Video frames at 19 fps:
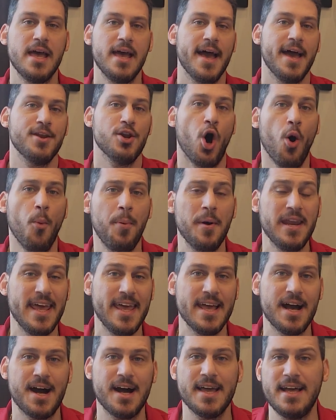And
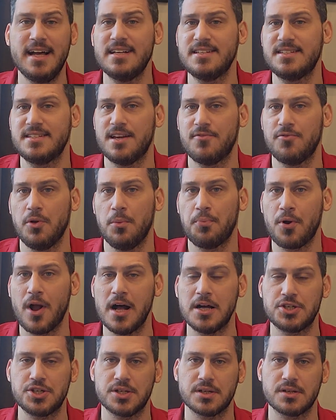OpenAI has several
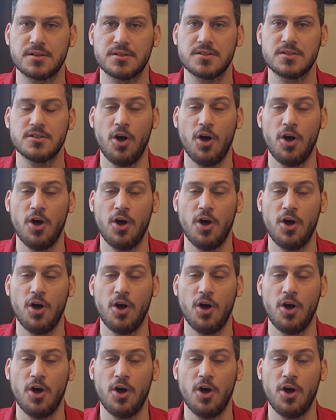projects.